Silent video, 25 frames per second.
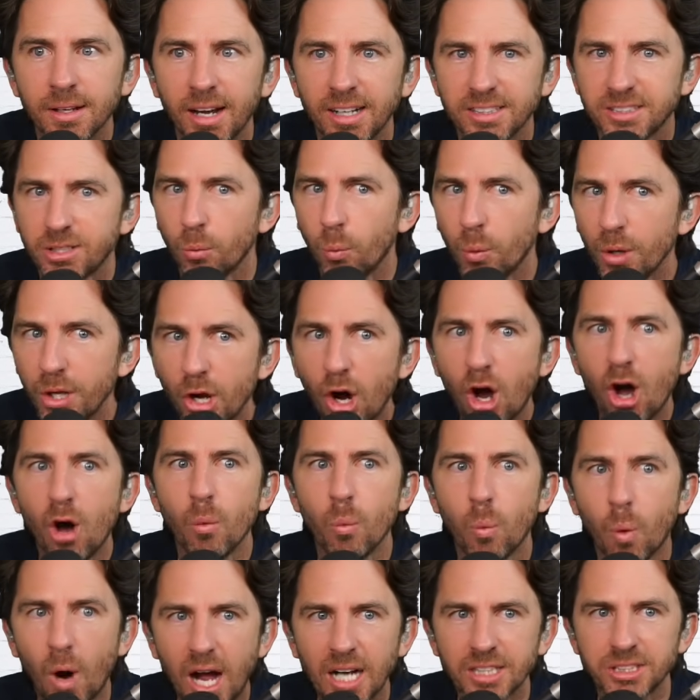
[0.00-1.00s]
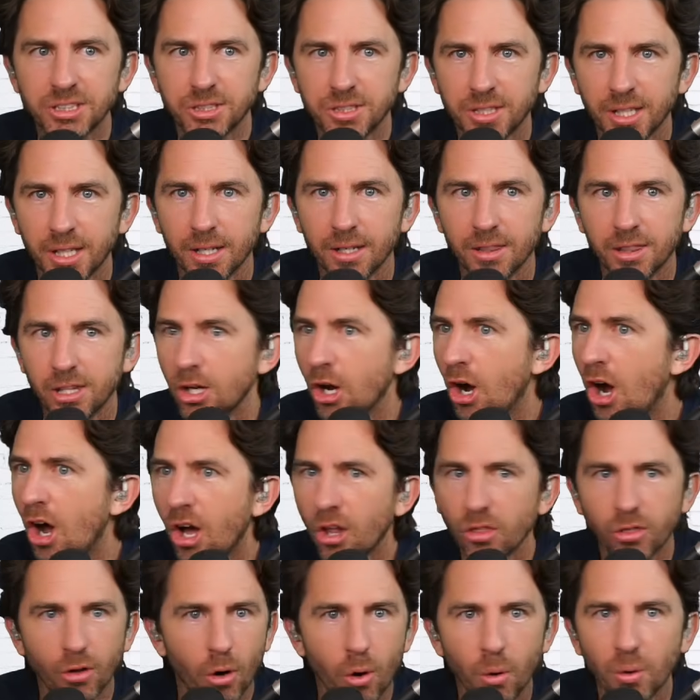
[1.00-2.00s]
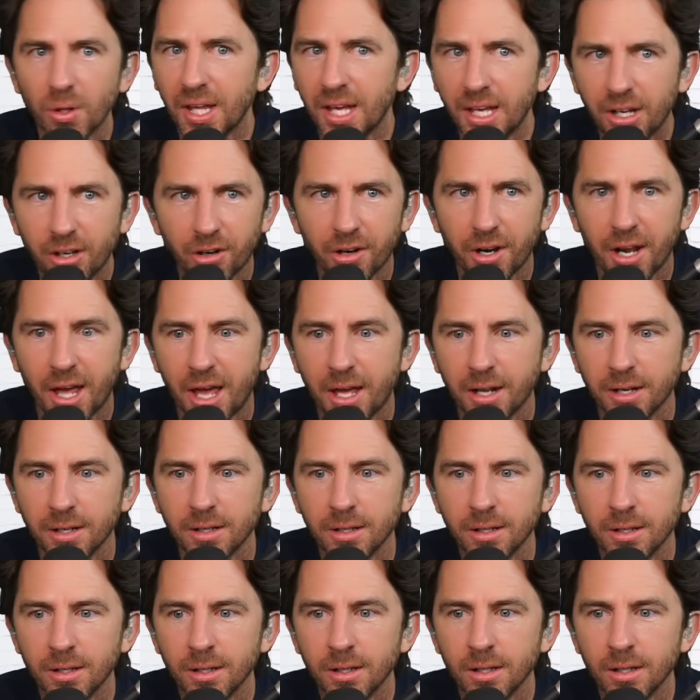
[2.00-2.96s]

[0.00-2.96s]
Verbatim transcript: I said, we all watched it. The, all, the whole internet